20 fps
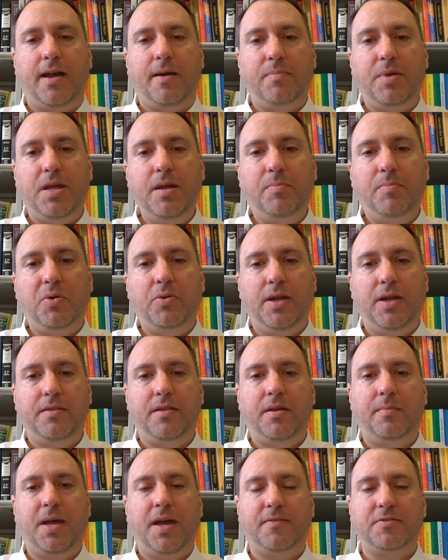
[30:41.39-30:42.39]
people in
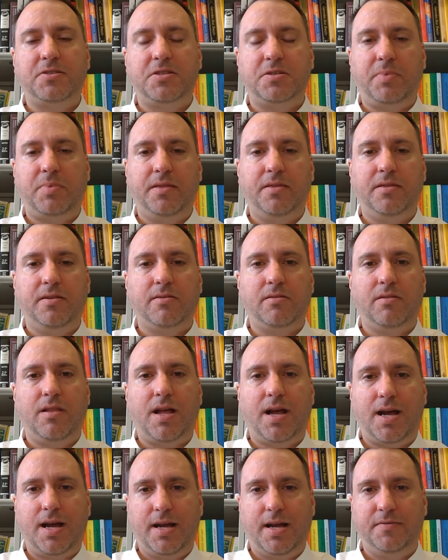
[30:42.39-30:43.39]
them have spent their
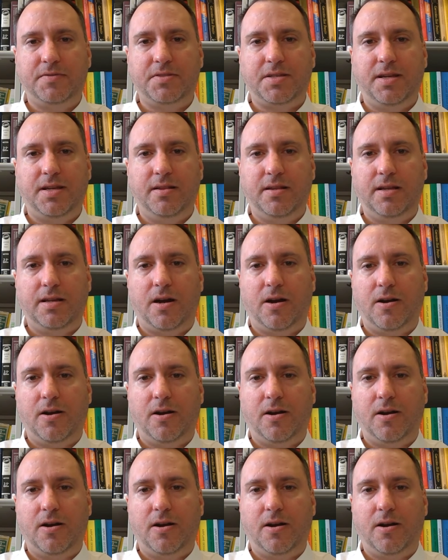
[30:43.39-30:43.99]
lives in the